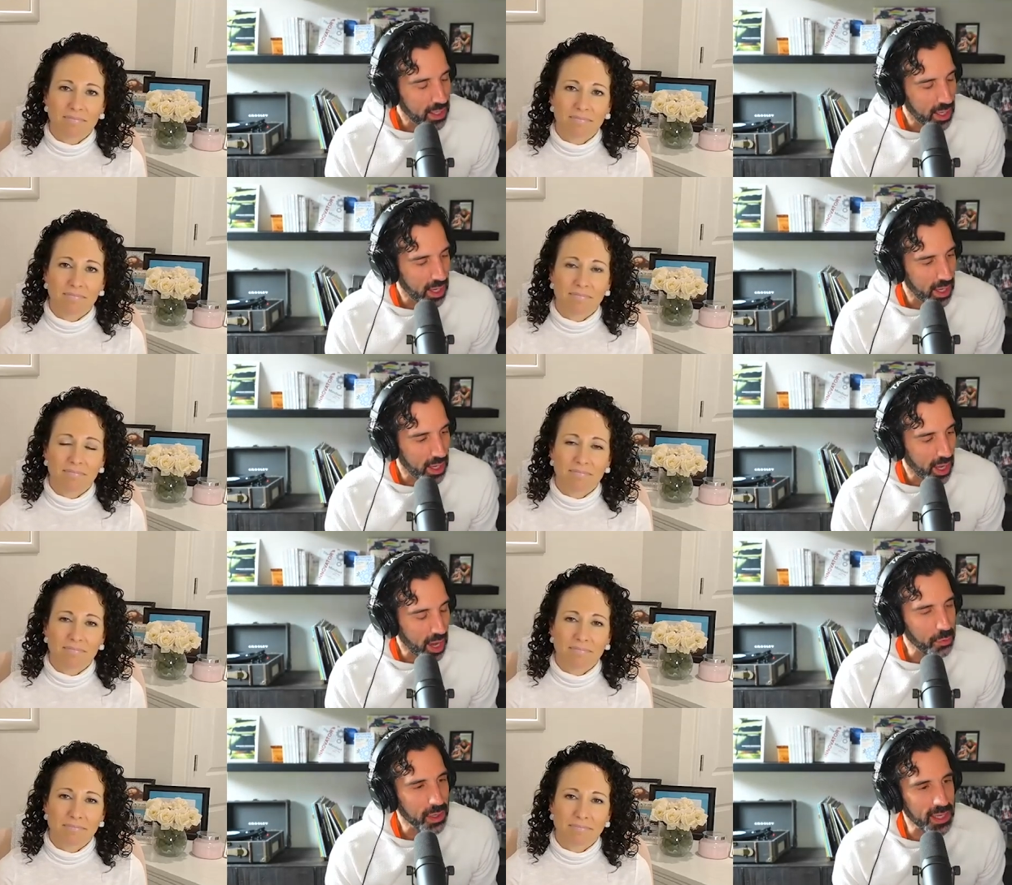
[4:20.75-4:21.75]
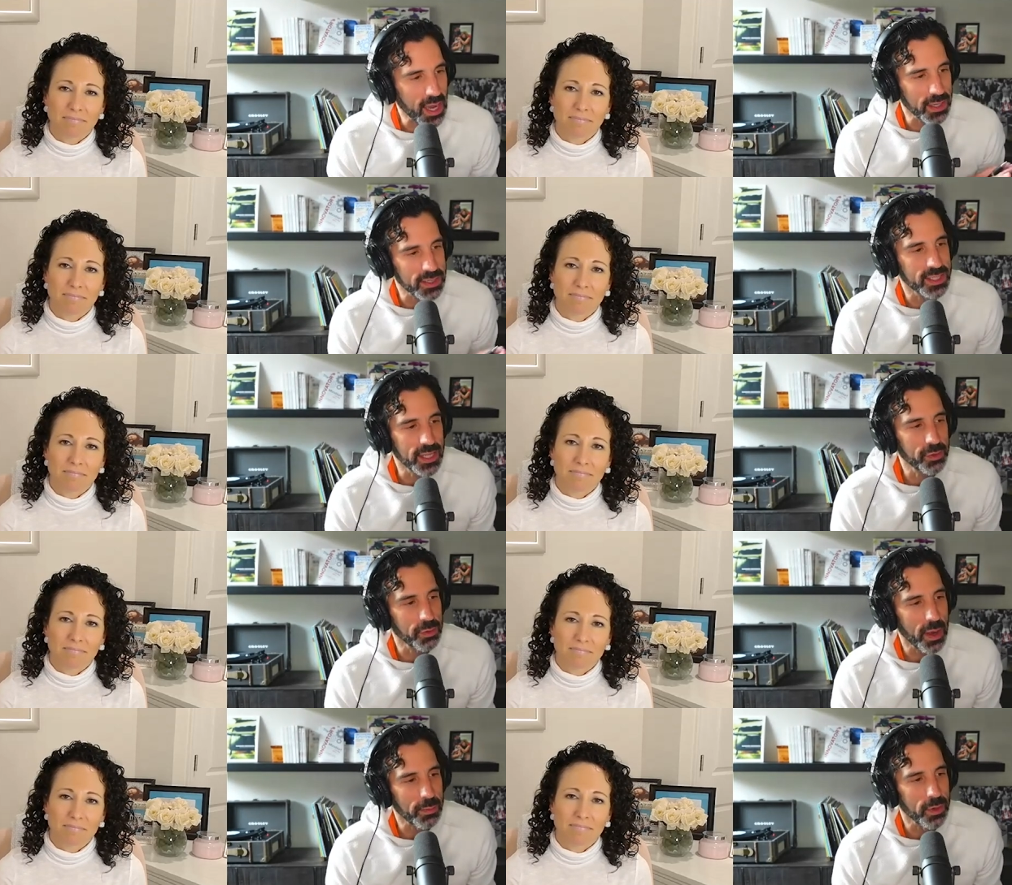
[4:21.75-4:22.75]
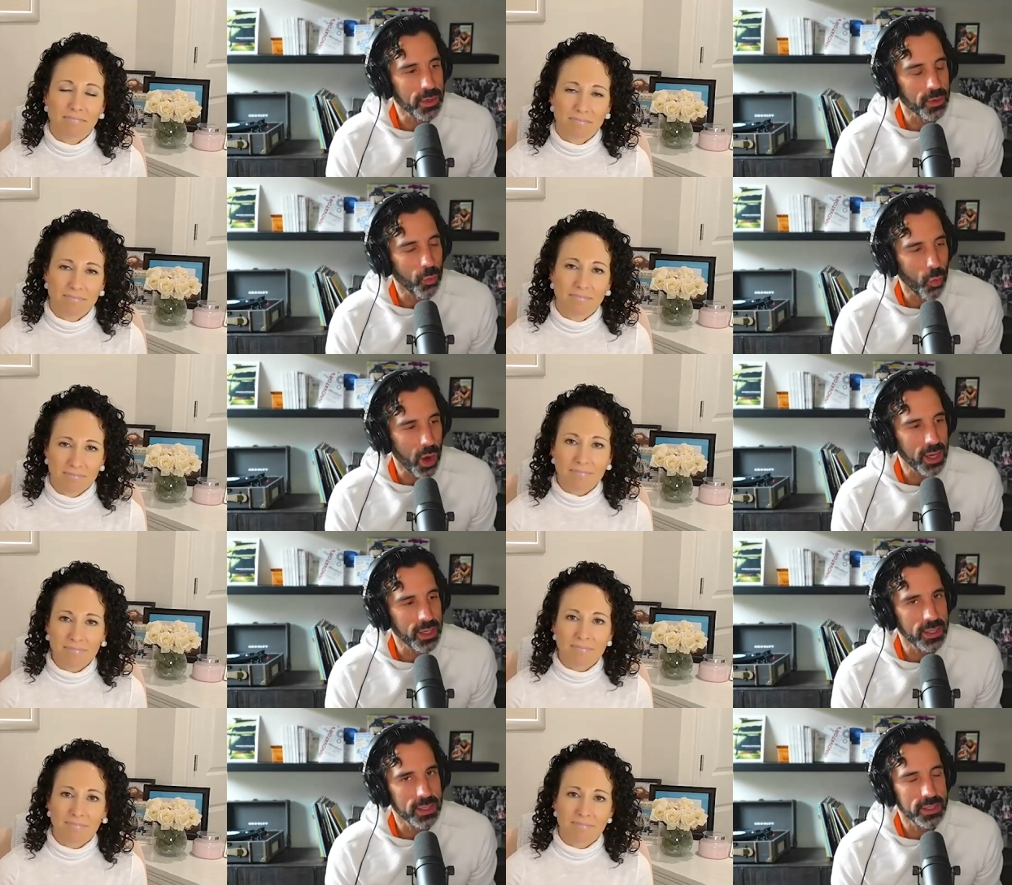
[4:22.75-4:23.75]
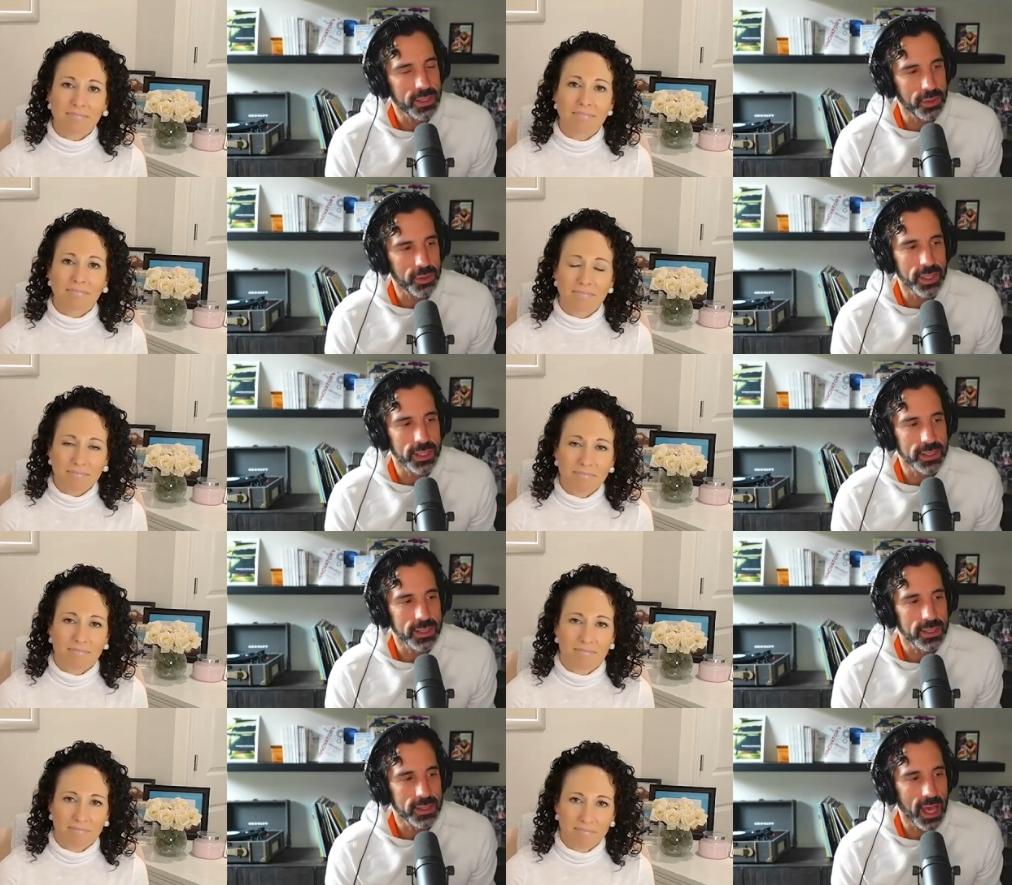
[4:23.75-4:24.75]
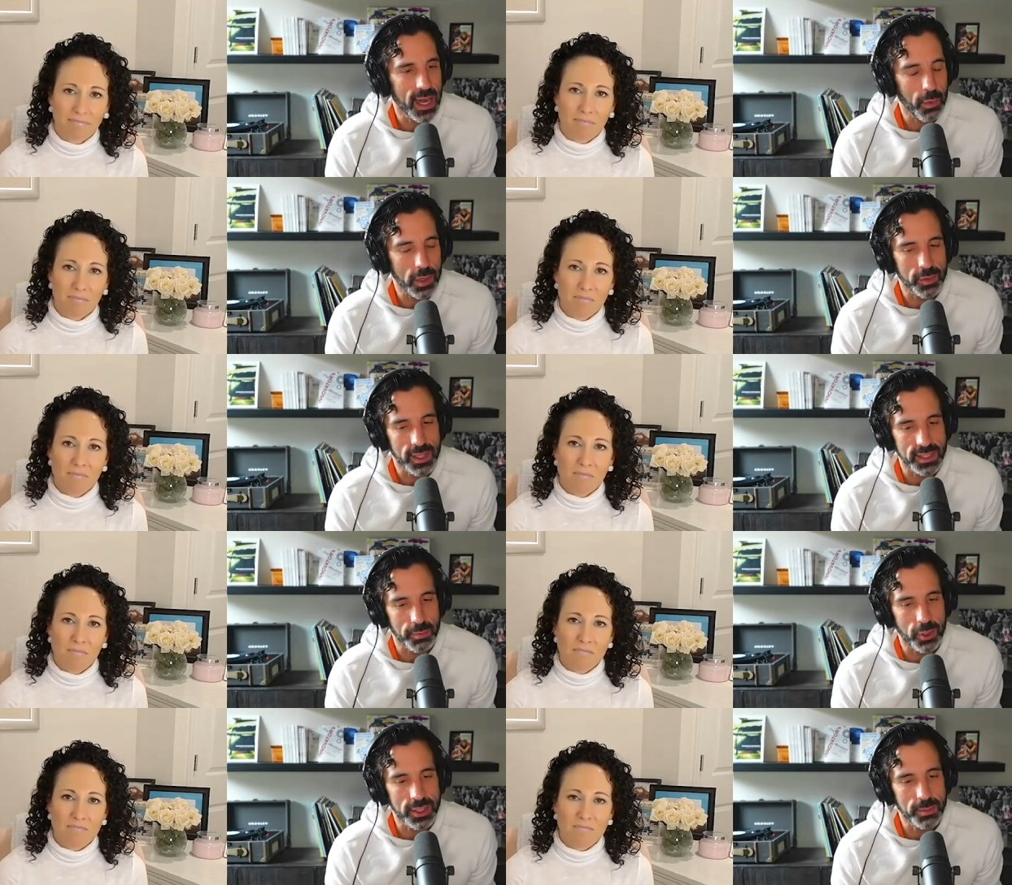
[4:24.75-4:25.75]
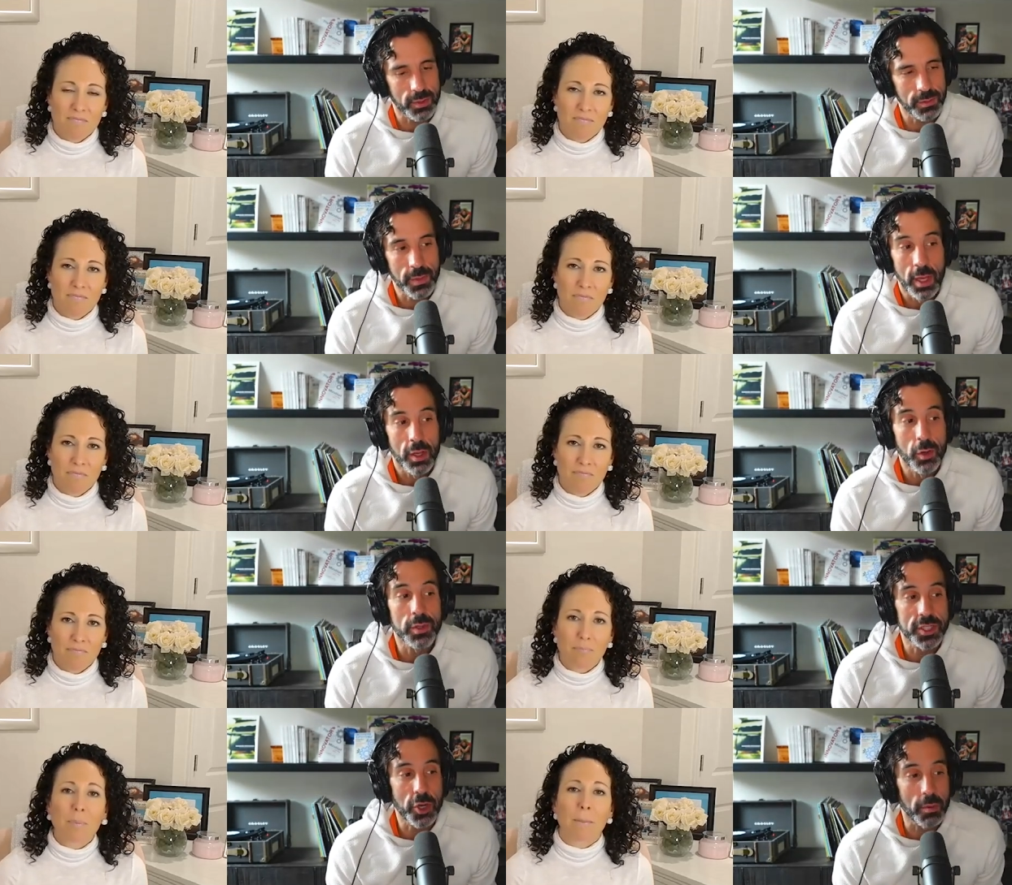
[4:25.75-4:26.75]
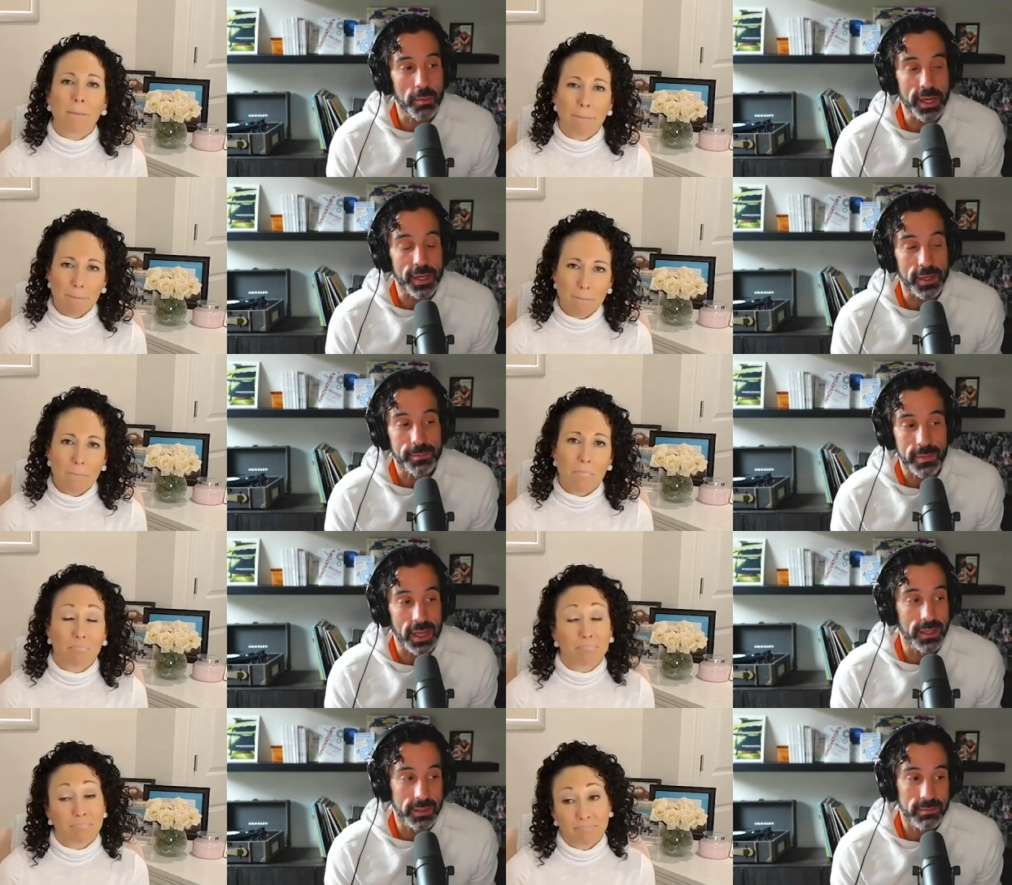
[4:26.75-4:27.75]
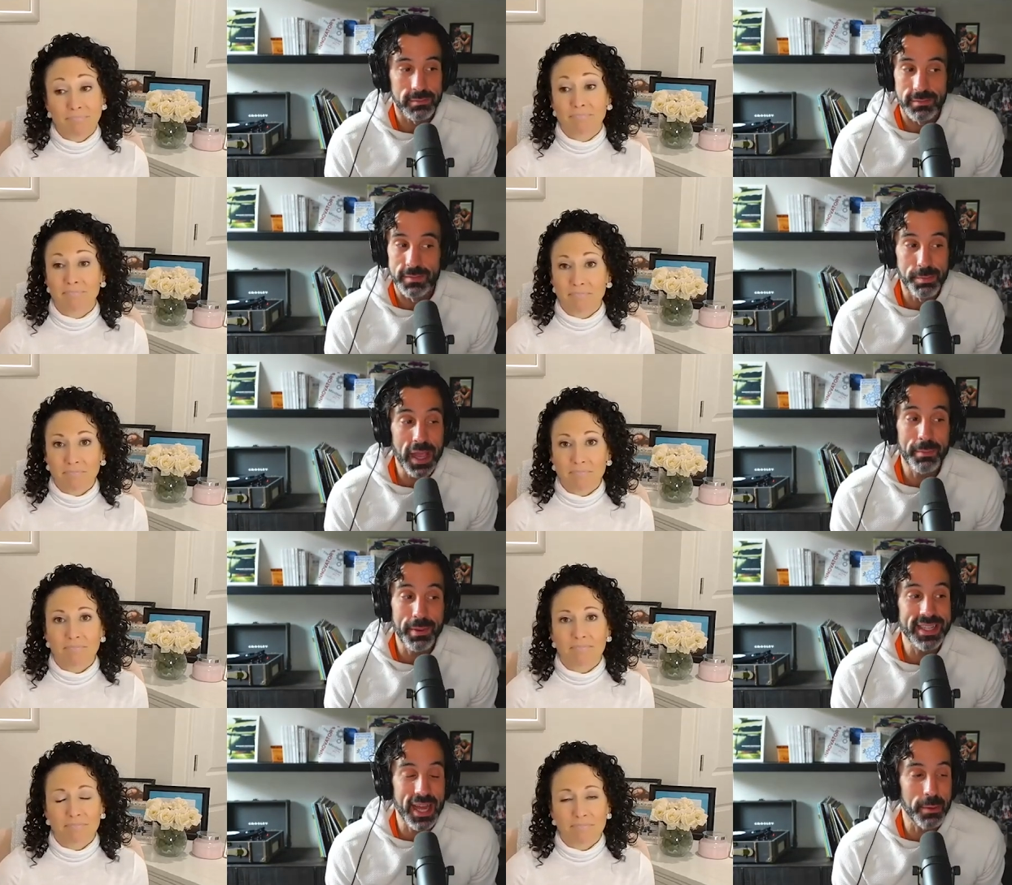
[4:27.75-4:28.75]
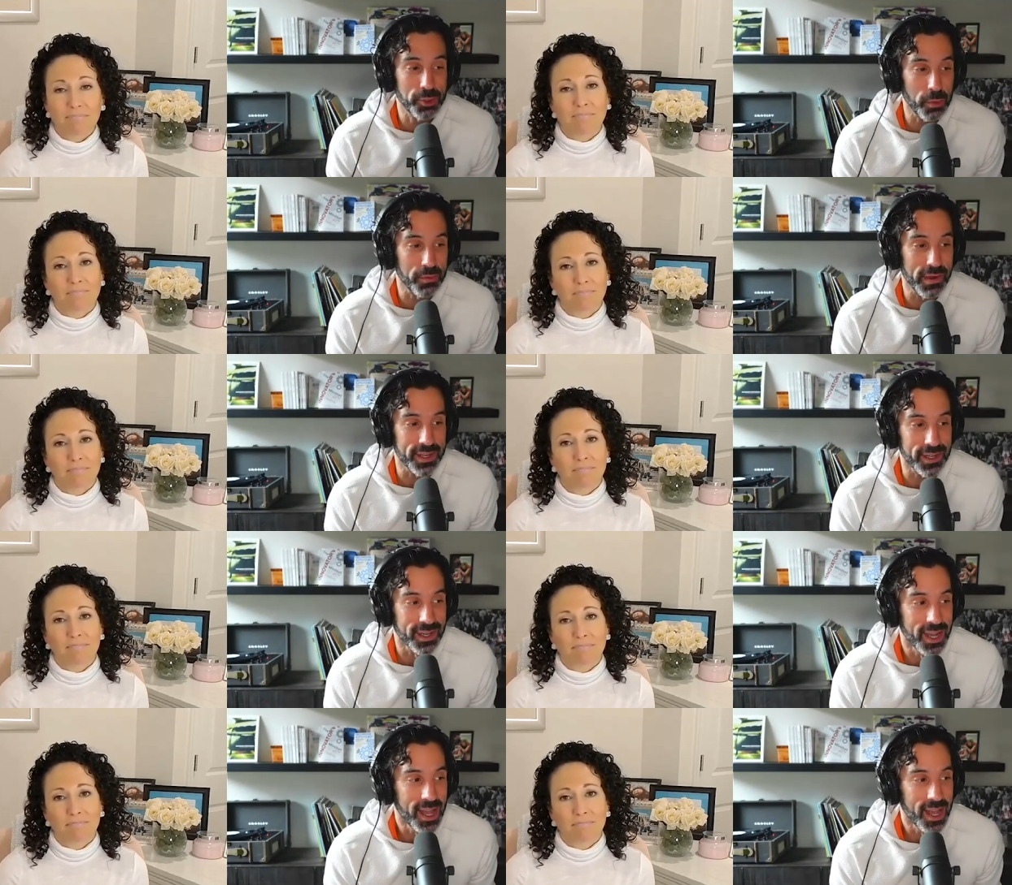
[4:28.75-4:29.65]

Speaker 1: uh, I re- like I distinctly remember one student that I worked with as a principal who was a troublemaker and big big time troublemaker,